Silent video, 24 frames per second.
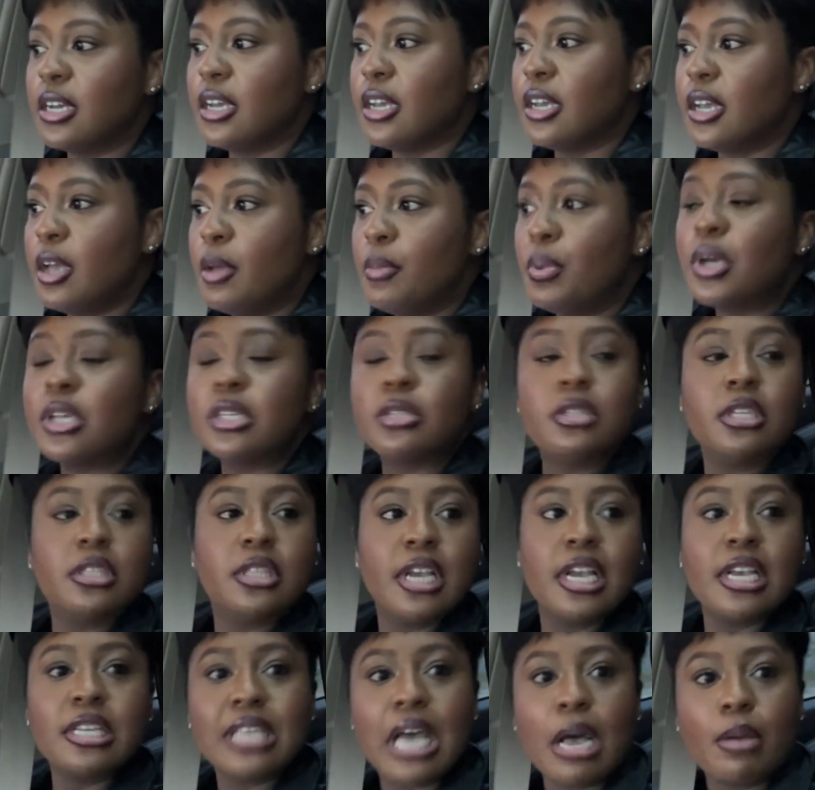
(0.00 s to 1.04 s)
Because the
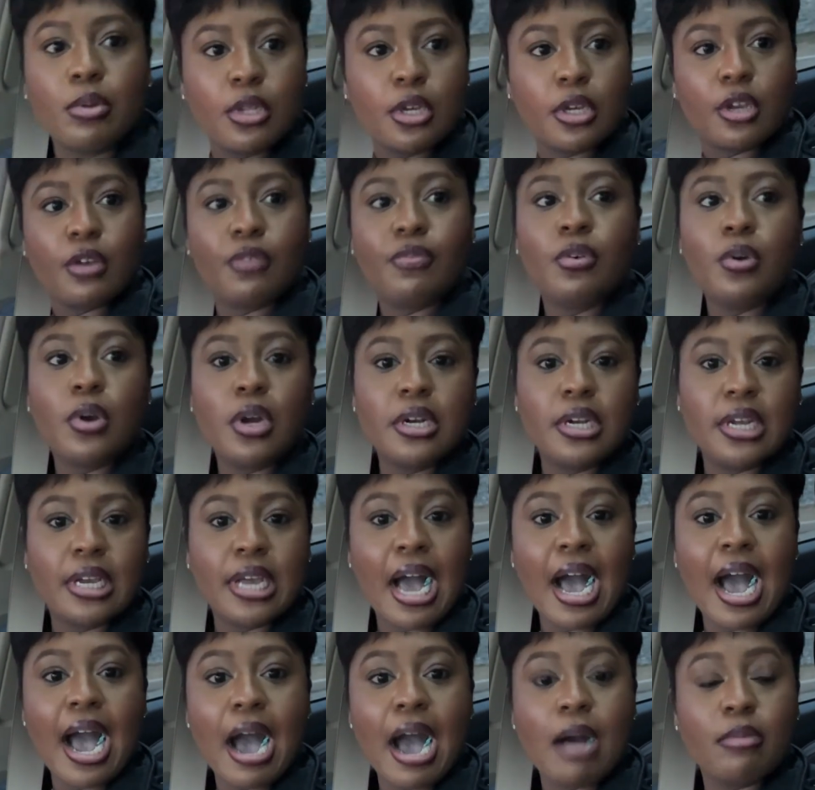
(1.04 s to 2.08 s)
things I was looking for in the
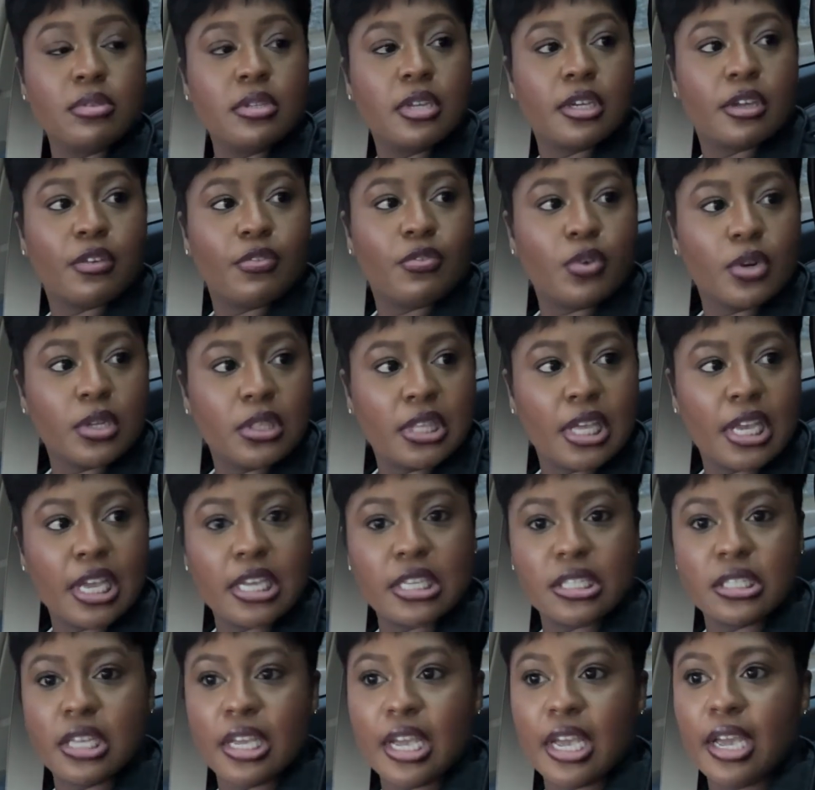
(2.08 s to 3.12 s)
guy, I was looking for
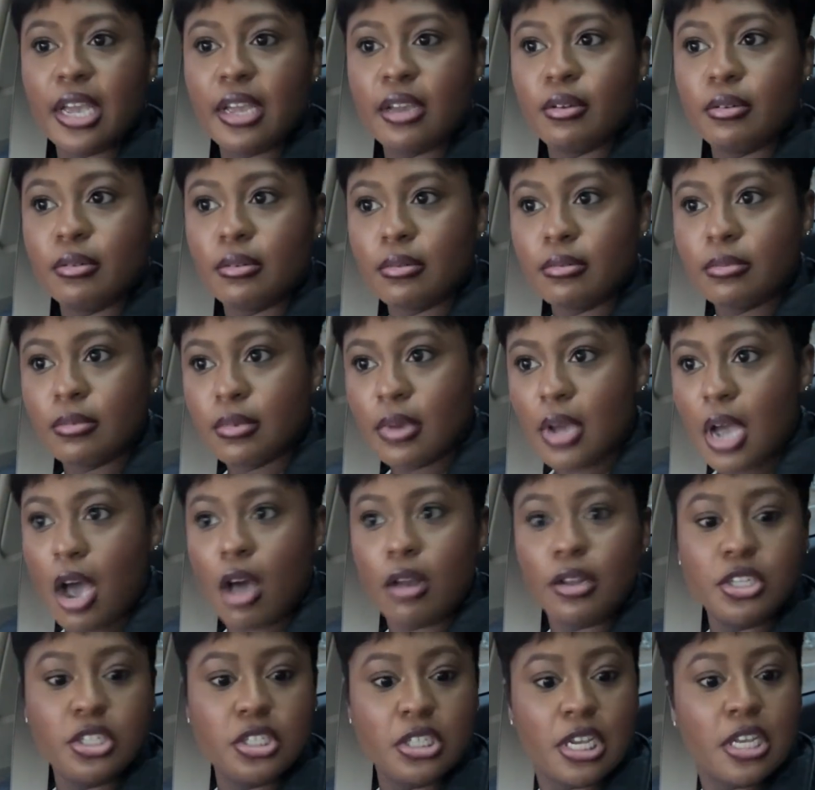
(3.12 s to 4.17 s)
things that
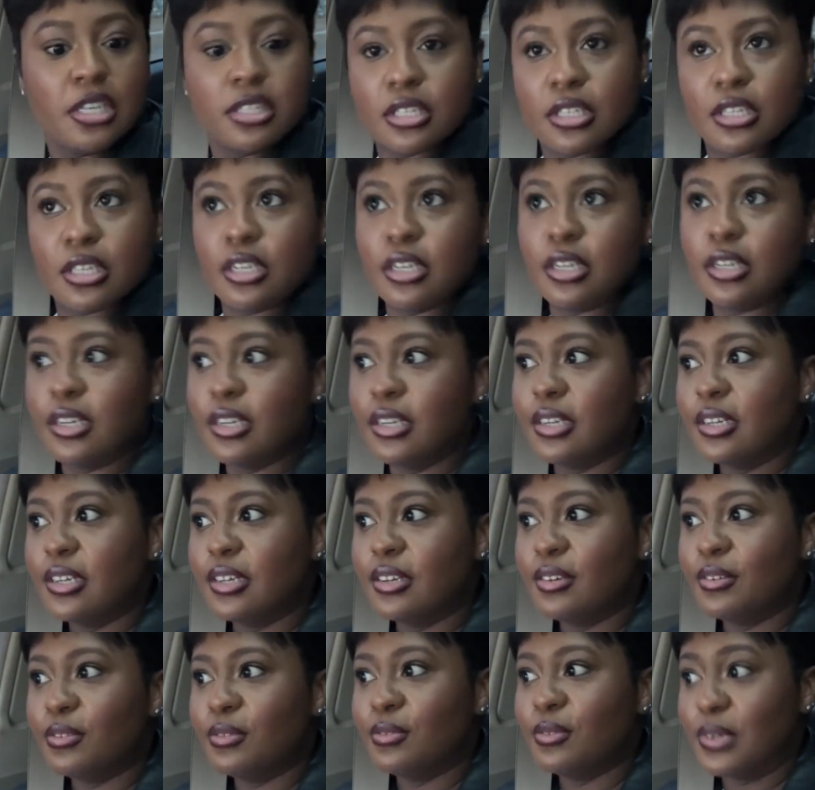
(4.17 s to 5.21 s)
only Jesus could
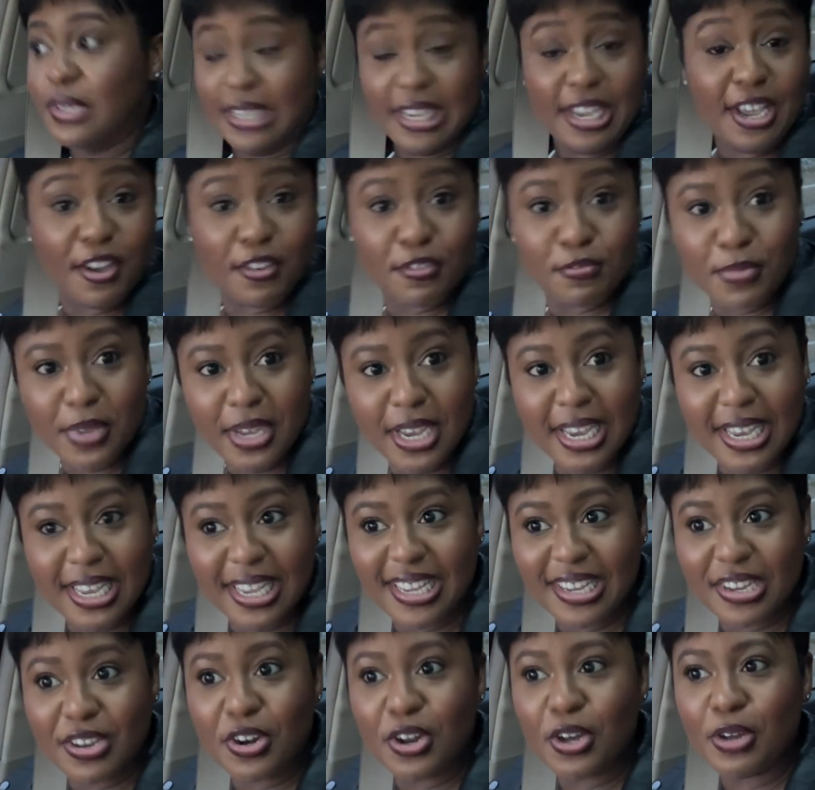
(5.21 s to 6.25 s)
give me.
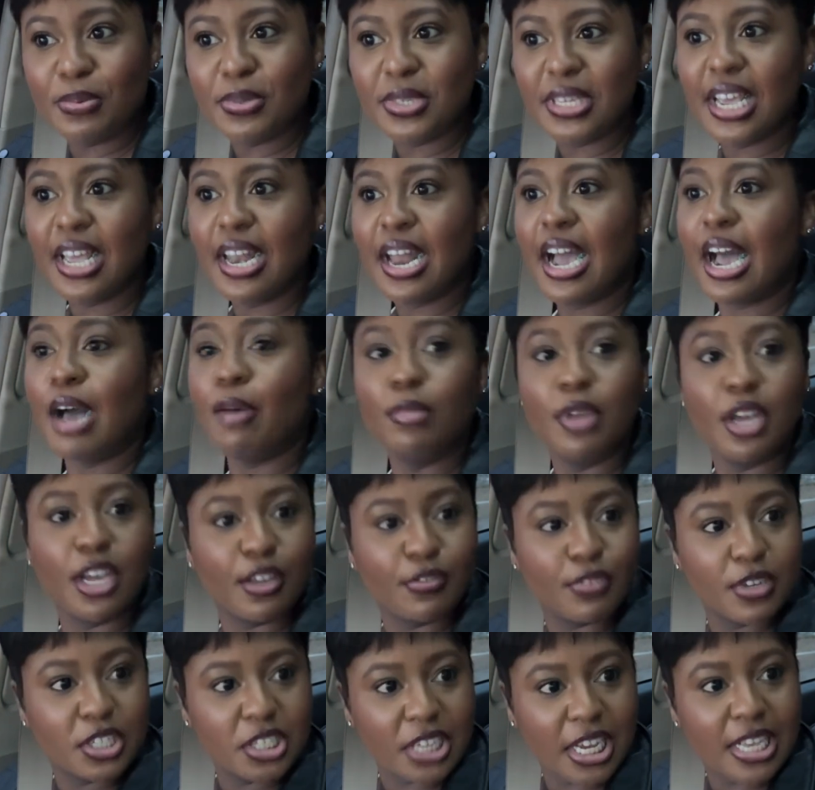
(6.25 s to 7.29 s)
You know what I'm saying? Like I'm looking
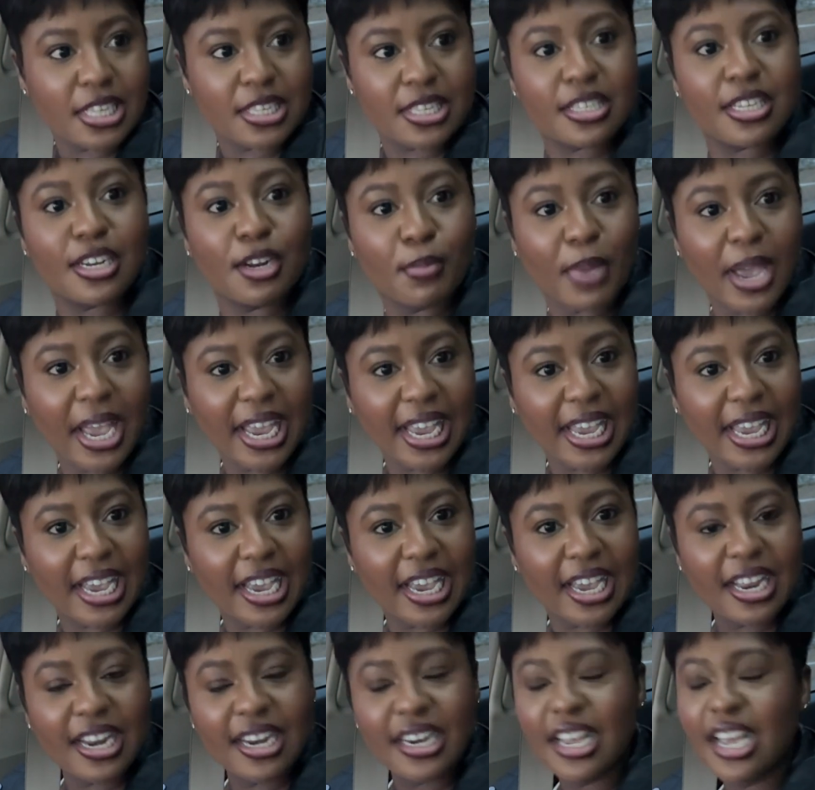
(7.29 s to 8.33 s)
for Jesus in a
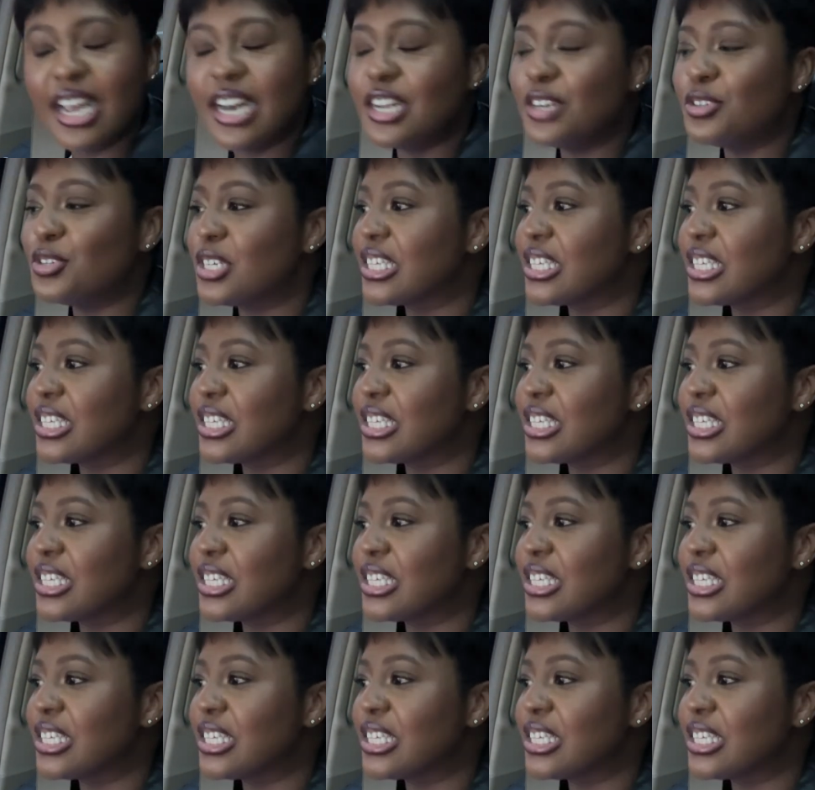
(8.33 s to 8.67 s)
man. And it's just